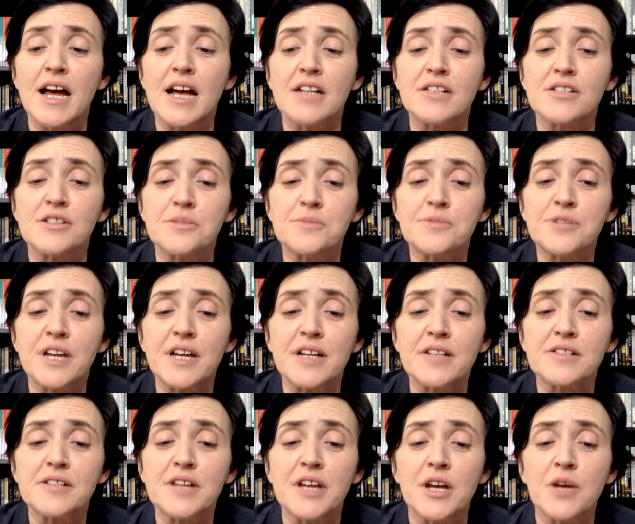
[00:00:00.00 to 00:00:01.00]

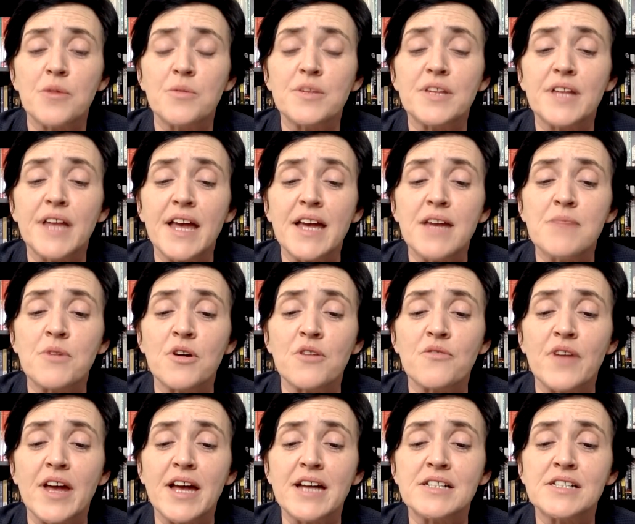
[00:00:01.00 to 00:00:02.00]
subjects, with the aim
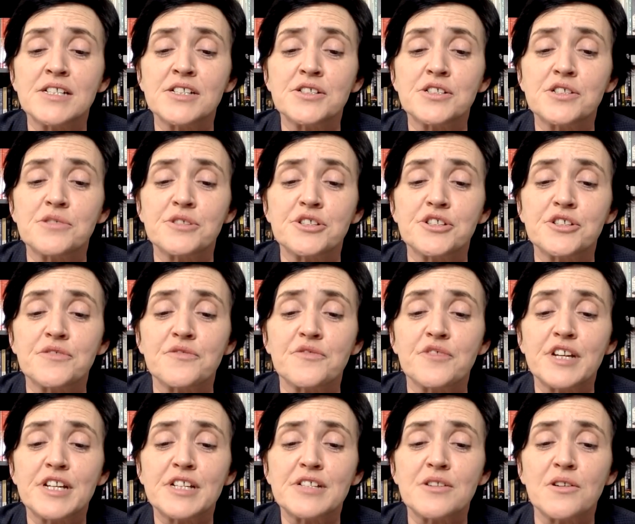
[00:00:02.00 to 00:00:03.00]
of ending tuition
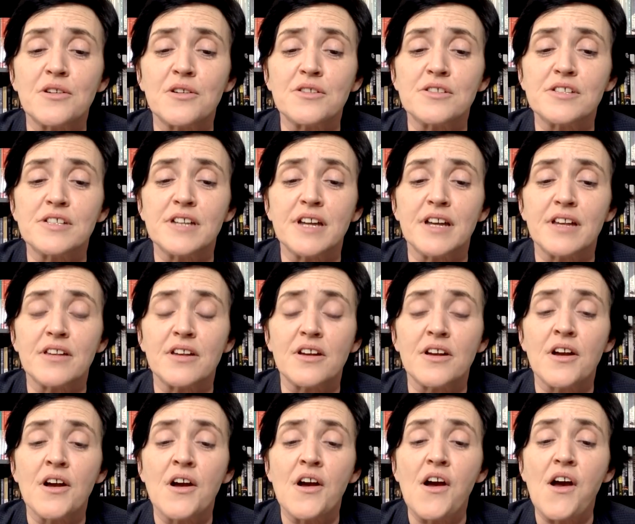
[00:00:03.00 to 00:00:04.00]
fees
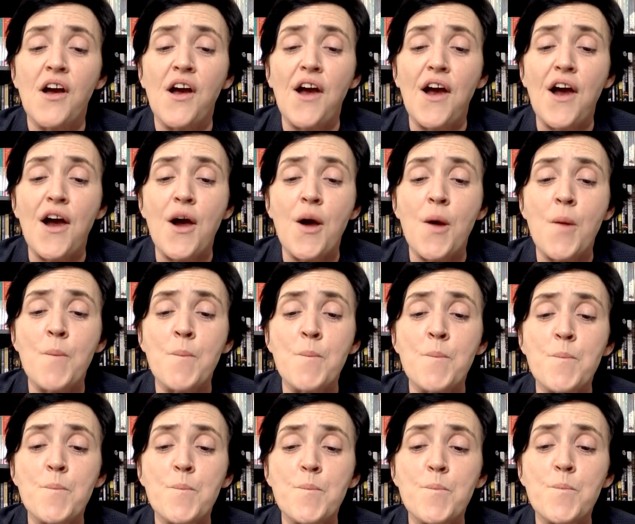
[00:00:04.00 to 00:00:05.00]
altogether. Again,